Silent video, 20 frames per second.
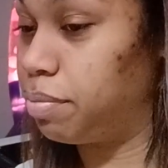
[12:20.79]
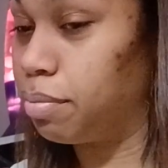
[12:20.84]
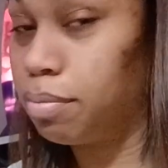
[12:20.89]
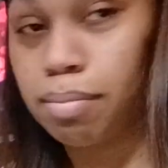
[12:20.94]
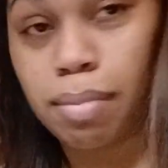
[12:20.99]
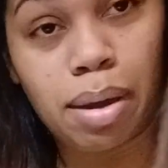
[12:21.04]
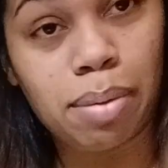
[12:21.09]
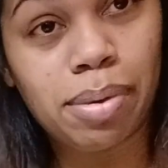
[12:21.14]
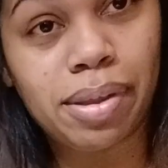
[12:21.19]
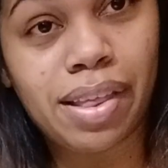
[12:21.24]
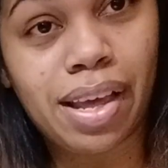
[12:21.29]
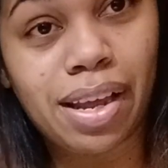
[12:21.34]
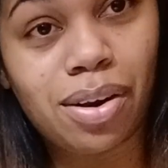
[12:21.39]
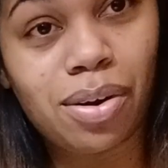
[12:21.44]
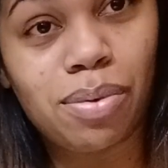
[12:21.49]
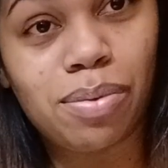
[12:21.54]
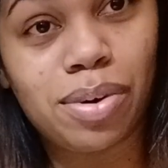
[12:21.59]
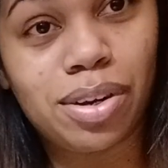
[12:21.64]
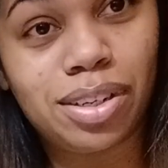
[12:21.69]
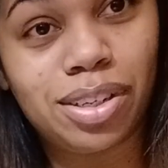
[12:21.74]
Maybe they
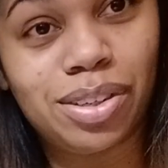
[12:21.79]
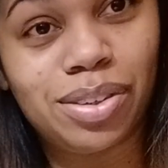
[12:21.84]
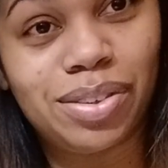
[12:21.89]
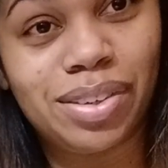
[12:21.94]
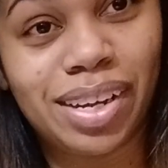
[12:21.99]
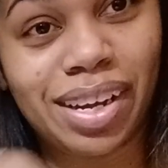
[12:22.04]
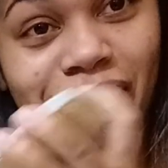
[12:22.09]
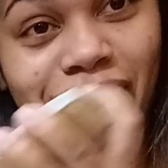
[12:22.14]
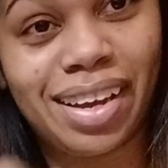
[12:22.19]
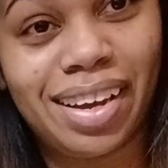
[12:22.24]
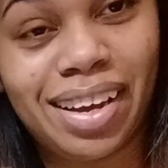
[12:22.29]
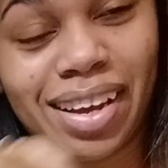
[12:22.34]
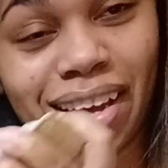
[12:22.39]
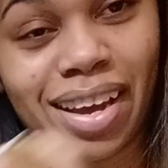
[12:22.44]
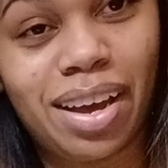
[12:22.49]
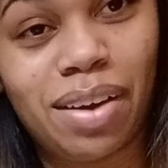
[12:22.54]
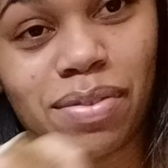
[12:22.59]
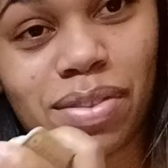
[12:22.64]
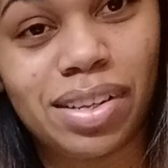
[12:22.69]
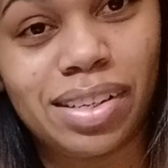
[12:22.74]
don't want you to
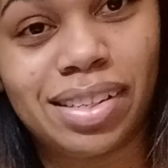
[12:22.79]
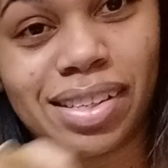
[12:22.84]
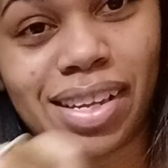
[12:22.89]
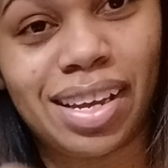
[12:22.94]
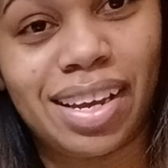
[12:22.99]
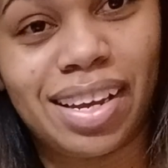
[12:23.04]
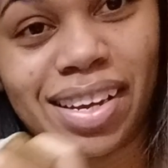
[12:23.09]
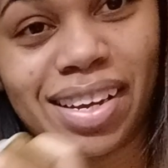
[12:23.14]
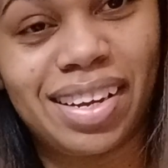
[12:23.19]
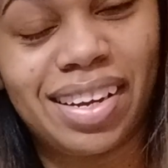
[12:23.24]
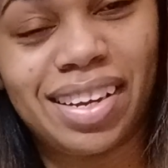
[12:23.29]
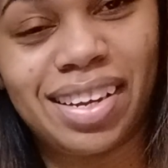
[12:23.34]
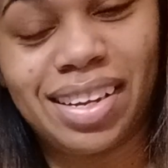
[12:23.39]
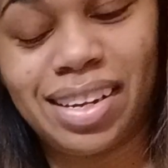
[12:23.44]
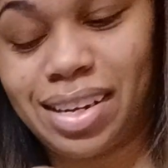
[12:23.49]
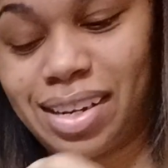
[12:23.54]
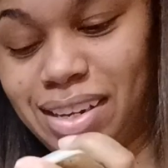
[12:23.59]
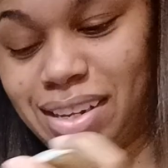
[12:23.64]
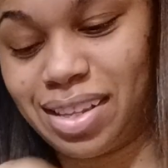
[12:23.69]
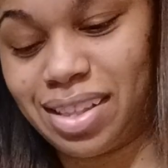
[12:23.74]
have this deck.
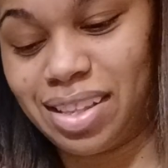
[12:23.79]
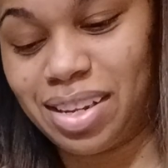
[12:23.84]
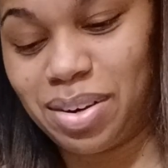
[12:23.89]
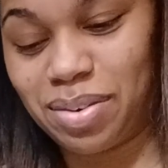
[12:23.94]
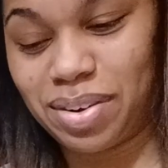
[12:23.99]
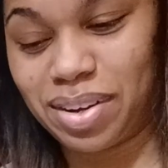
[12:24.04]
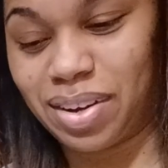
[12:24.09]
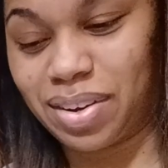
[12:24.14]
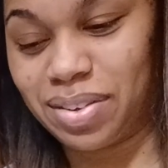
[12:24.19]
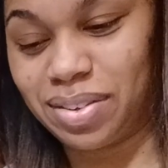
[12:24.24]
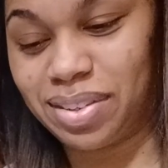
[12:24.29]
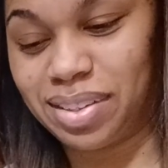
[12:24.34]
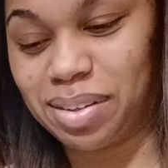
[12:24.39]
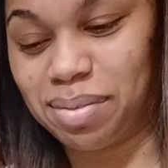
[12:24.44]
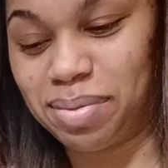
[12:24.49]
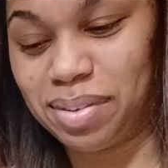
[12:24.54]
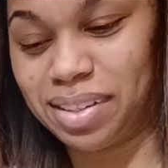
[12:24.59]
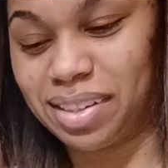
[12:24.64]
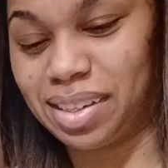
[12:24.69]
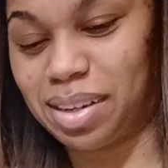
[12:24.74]
There we go.
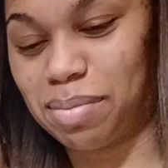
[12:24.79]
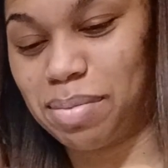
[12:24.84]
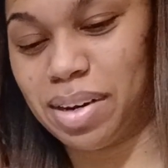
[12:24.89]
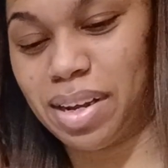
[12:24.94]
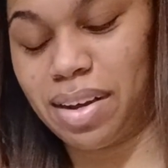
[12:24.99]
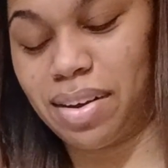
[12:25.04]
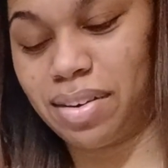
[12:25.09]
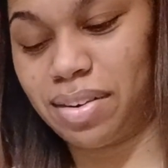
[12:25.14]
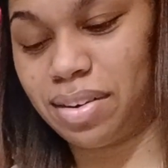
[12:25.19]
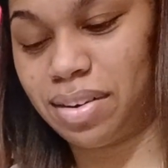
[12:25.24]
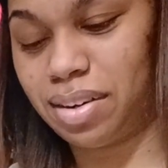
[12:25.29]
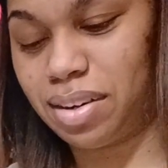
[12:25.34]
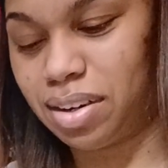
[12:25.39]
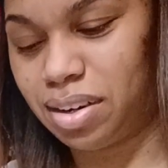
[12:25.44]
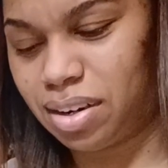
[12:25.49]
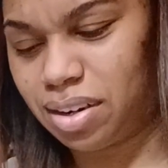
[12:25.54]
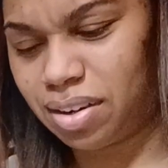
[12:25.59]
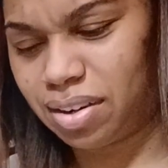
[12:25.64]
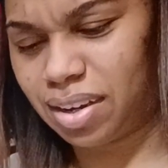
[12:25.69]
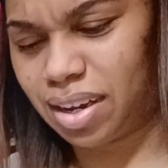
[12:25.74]
Something's coming out.
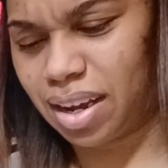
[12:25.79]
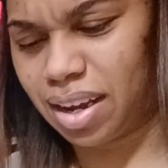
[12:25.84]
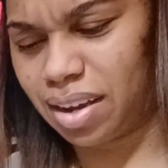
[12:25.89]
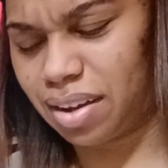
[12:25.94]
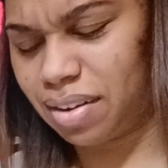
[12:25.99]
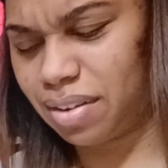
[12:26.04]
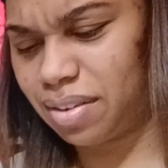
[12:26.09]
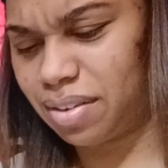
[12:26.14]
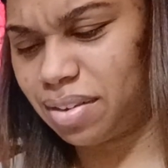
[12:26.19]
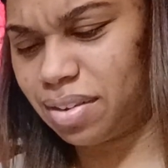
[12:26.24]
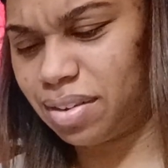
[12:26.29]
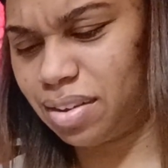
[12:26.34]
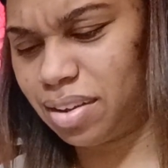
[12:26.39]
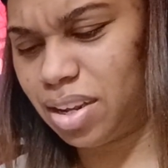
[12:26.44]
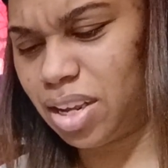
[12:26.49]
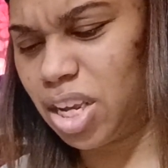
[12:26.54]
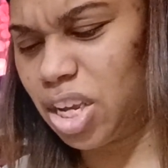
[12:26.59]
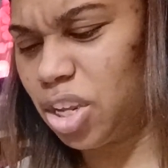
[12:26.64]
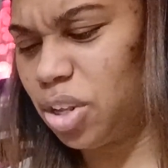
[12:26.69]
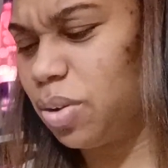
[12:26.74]
Okay.
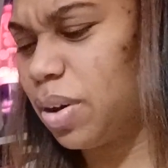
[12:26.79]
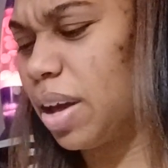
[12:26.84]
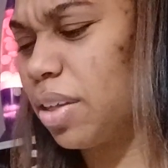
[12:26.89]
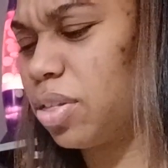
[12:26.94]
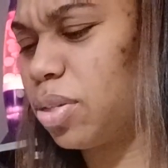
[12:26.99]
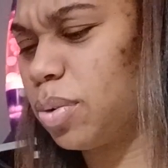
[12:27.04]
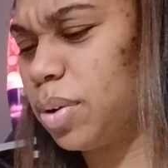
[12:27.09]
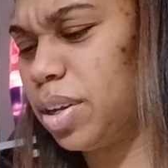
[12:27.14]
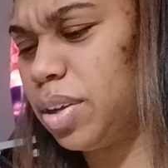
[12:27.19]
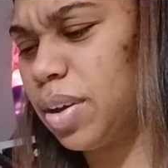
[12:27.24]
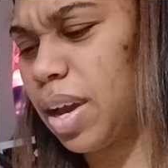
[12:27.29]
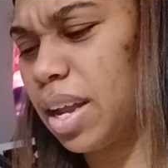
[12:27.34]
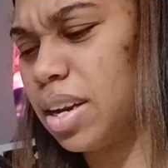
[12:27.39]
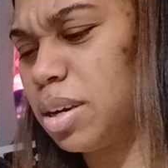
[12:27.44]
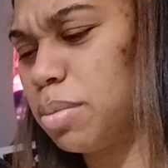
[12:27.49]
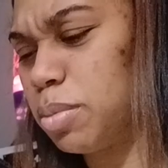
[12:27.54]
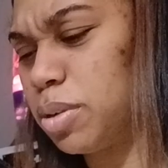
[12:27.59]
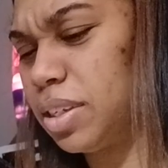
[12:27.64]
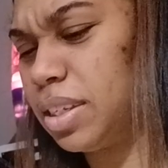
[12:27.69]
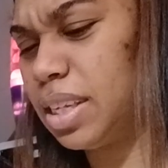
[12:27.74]
You got three. You got
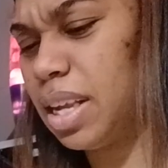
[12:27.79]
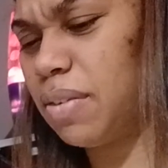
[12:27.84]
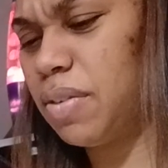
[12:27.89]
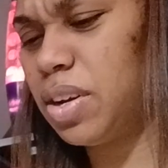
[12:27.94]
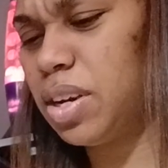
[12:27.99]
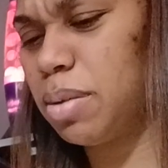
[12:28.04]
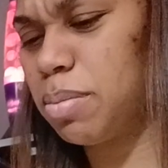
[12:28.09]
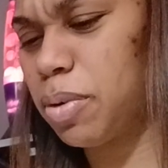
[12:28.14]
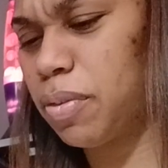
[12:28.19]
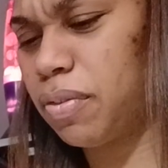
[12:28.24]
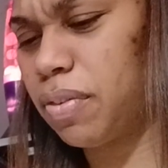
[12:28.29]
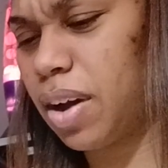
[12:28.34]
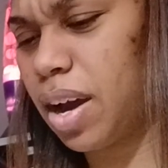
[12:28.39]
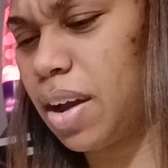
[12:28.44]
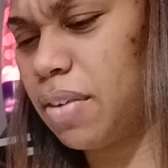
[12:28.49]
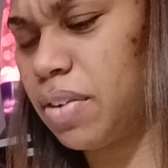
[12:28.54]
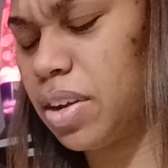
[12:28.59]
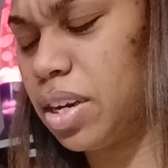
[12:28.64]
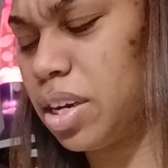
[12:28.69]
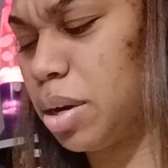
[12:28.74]
number seven, number
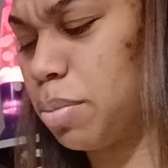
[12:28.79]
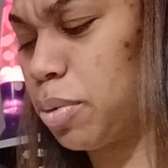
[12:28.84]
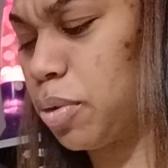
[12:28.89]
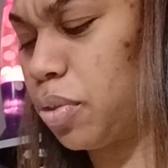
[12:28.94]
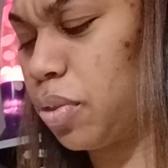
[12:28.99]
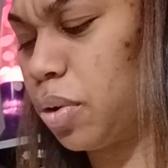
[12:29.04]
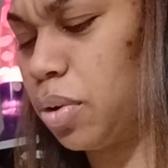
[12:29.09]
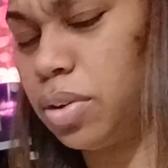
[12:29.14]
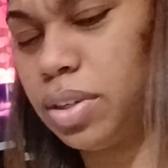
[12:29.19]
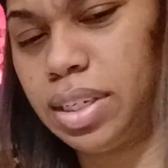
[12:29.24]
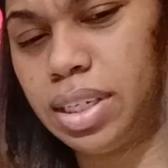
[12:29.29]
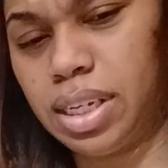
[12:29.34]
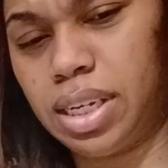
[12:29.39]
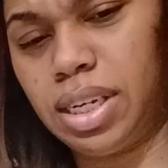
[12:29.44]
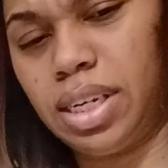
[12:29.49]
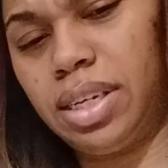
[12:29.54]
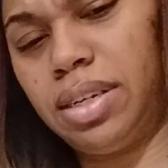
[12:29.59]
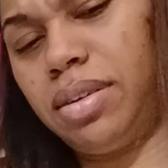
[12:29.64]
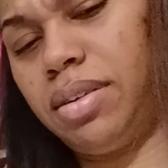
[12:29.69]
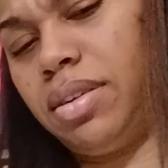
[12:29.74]
five, and number
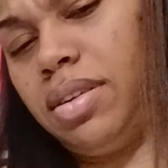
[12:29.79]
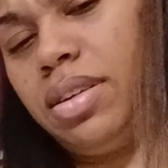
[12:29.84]
thirteen.